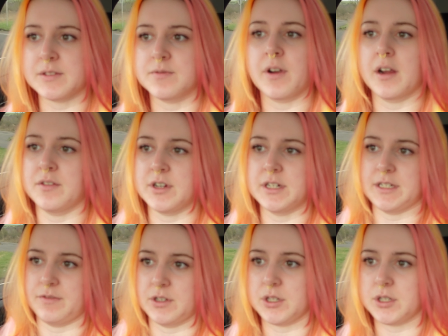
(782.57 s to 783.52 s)
It's very, very
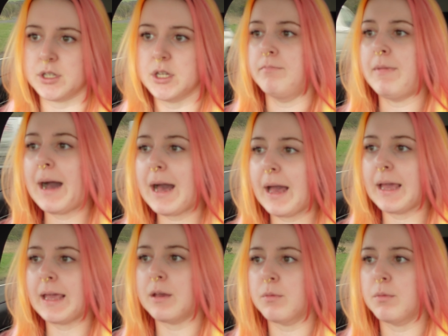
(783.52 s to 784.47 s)
difficult.
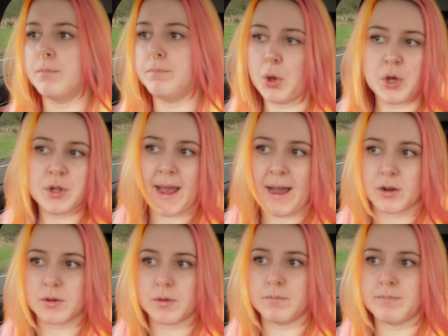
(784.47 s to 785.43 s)
My
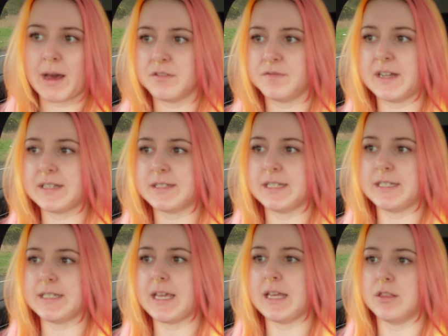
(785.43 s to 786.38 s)
burnout
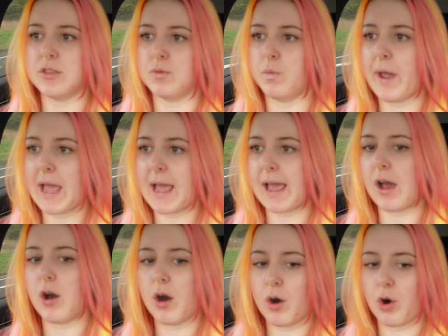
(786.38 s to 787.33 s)
manifested in the way
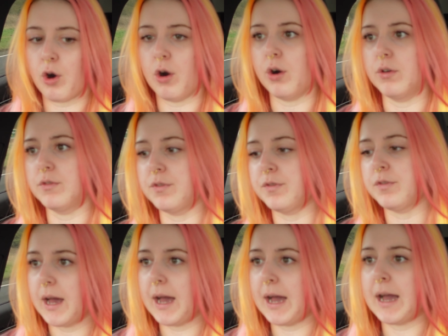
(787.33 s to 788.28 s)
of
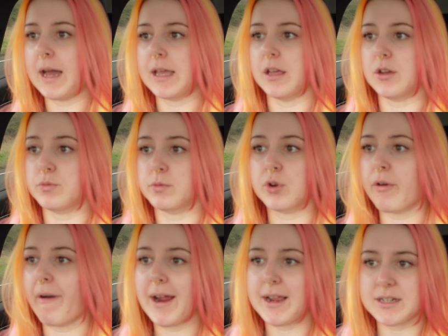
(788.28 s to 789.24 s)
I
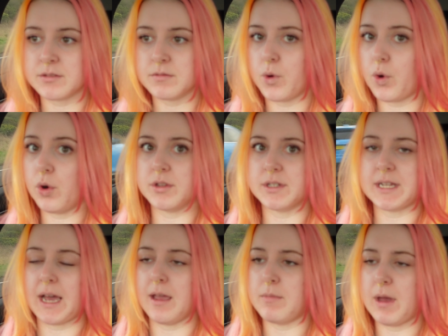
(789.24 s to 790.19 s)
cried all the
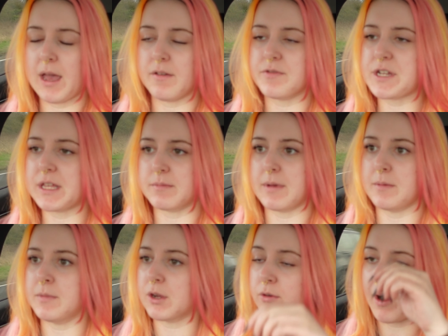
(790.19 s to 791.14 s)
time. Everything
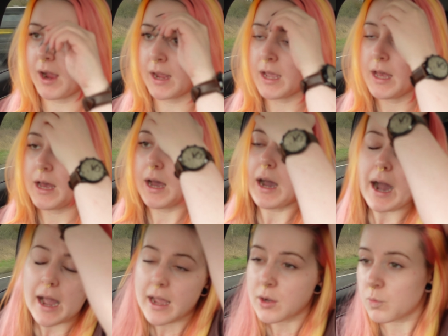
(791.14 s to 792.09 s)
made me cry.
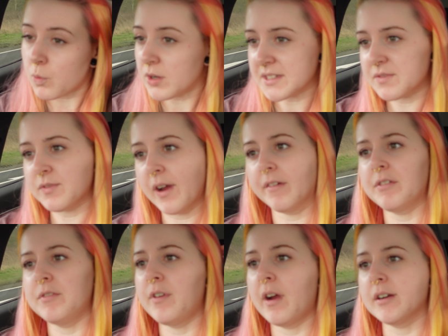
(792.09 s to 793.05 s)
I was
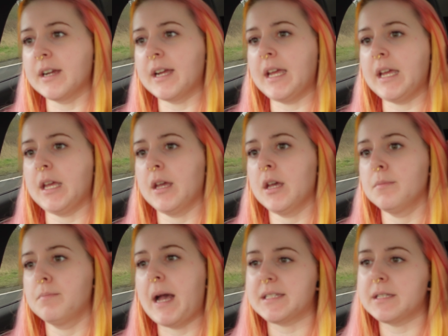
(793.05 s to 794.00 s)
very, very
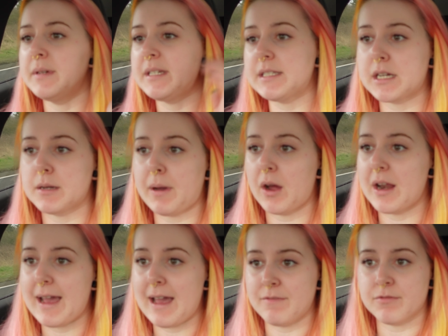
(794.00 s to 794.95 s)
pessimistic about
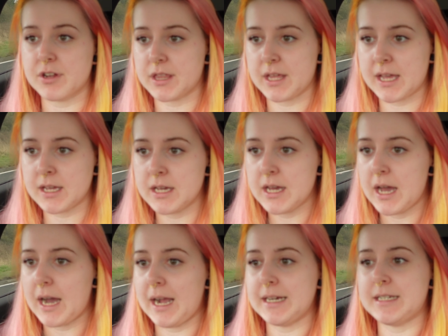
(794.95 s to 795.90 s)
everything.
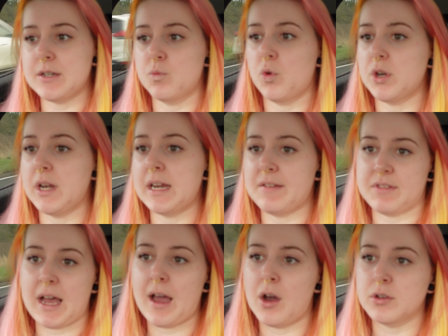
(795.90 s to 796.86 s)
I didn't want to leave
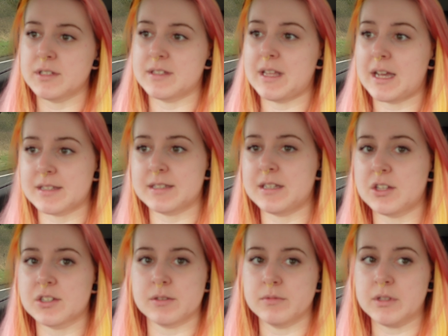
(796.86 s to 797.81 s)
the house. That's
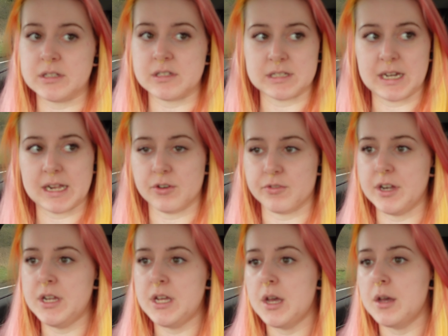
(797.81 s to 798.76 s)
still something that's
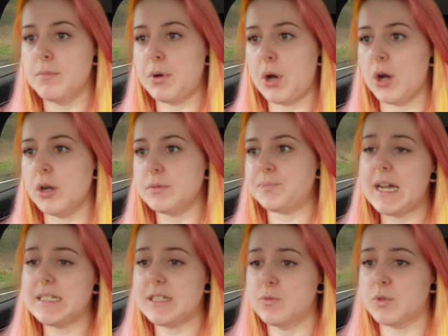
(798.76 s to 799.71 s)
lingering but
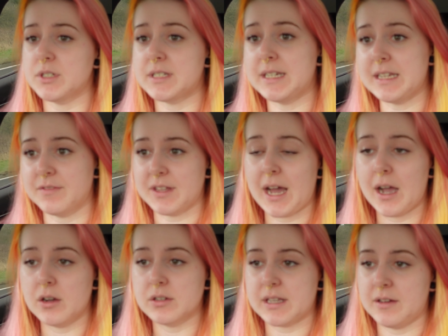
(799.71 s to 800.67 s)
I didn't want to leave the
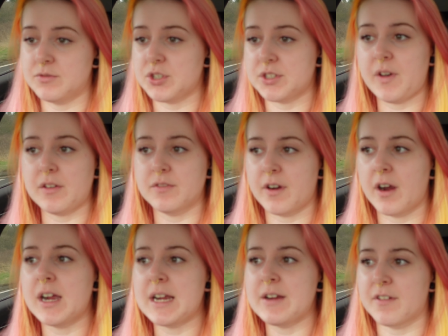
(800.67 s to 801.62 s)
house. I've just felt
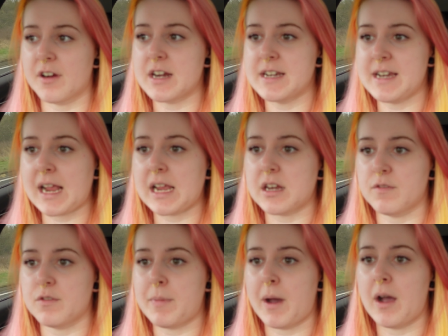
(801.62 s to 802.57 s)
very, very
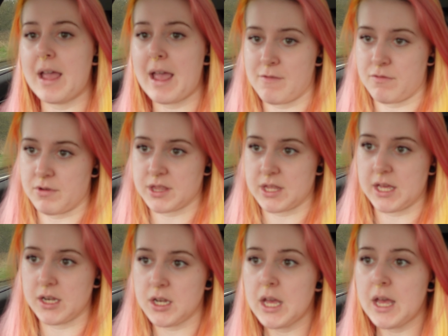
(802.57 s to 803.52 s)
negative about
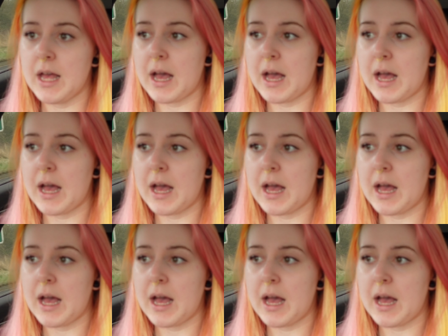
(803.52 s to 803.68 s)
everything.